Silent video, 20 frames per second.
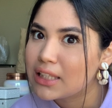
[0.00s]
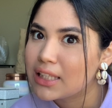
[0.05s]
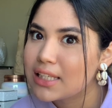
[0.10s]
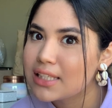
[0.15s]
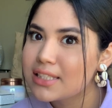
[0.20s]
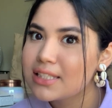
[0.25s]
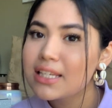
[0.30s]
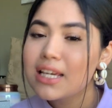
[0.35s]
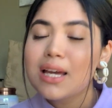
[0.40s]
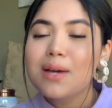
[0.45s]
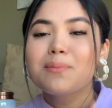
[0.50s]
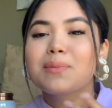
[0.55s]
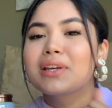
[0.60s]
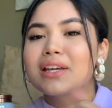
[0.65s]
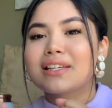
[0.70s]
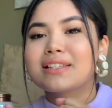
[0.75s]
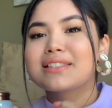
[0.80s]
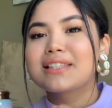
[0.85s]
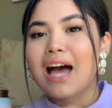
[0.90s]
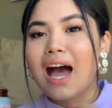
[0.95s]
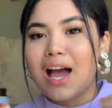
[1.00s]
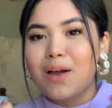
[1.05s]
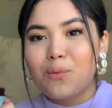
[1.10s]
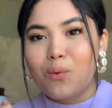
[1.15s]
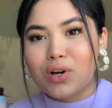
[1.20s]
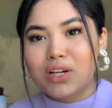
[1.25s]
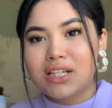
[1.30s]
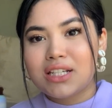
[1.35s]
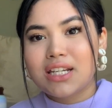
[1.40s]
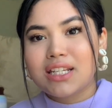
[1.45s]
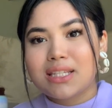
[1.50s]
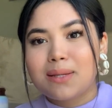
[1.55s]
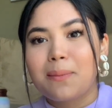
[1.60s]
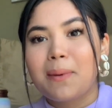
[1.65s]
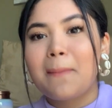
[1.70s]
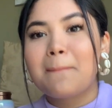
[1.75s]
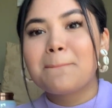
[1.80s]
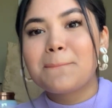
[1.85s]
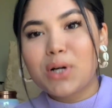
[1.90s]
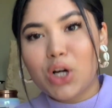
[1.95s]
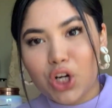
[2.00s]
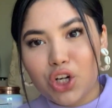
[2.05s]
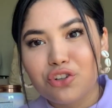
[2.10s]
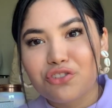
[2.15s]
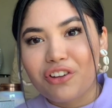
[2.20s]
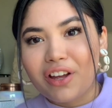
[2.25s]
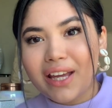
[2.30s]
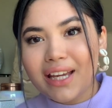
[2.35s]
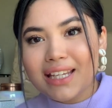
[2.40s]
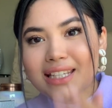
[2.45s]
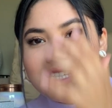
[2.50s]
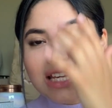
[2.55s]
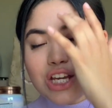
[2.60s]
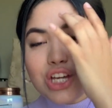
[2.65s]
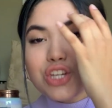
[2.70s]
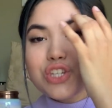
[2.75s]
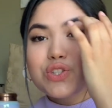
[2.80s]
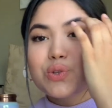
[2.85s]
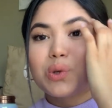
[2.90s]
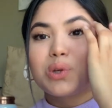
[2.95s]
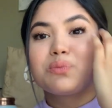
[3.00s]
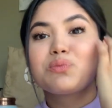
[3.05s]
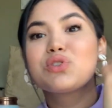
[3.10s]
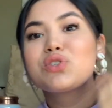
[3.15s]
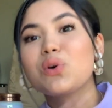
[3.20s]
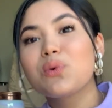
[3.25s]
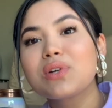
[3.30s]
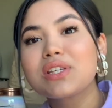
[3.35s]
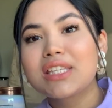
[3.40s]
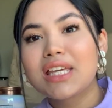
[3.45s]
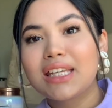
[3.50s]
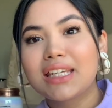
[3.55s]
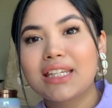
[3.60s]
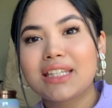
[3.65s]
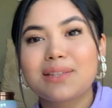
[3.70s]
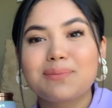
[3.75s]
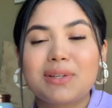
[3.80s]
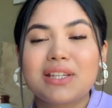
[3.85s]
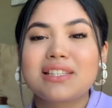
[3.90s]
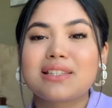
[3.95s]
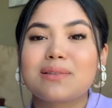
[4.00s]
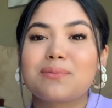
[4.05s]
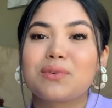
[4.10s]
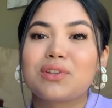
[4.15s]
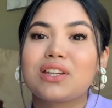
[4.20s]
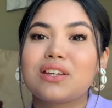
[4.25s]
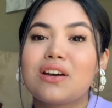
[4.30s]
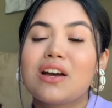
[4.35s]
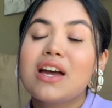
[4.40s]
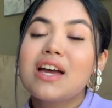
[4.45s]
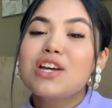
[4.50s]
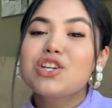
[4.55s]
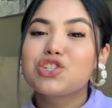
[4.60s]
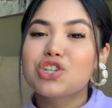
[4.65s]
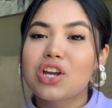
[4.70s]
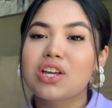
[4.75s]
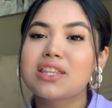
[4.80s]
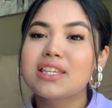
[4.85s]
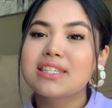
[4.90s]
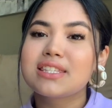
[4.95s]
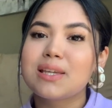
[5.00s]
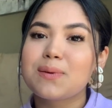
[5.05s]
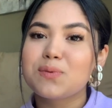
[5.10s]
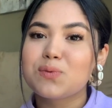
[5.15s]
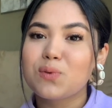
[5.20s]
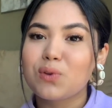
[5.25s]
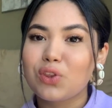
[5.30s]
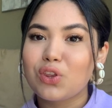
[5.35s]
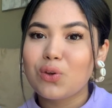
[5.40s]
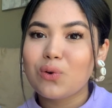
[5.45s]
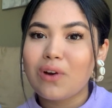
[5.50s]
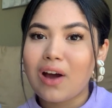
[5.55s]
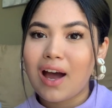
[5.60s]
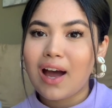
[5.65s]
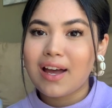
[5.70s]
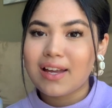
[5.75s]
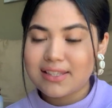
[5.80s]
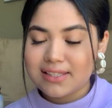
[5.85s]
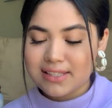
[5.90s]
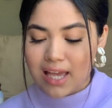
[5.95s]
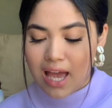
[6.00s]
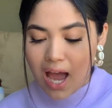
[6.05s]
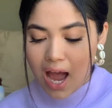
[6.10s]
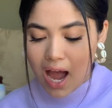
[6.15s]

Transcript: this because I wanted it to be perfect. So I'm so excited because I'm going to share these tips with you guys.